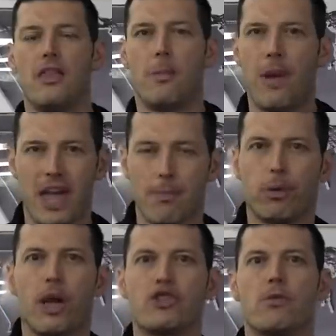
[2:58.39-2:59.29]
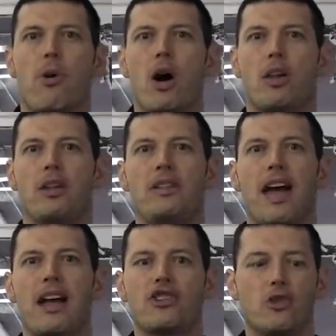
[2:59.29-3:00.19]
the pain-pleasure model
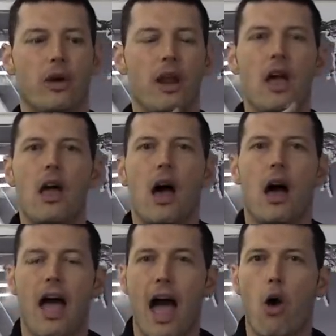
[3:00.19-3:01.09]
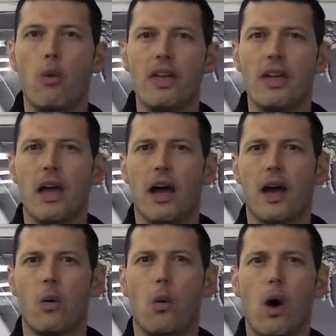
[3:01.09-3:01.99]
attached to it,
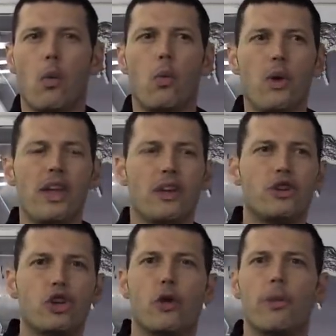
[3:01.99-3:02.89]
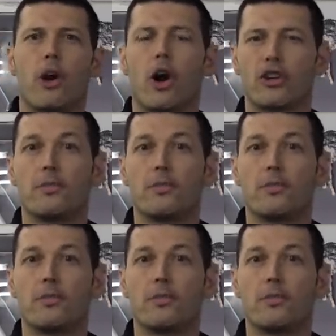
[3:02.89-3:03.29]
what we interpret our